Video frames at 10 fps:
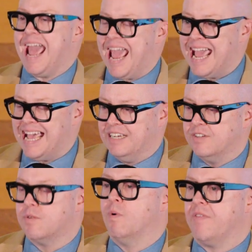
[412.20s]

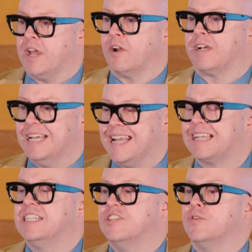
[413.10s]
and when they are
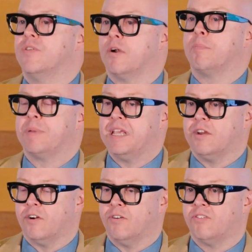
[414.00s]
connected to their
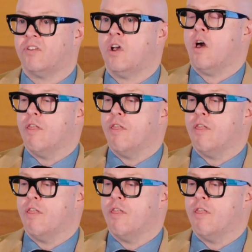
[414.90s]
peers,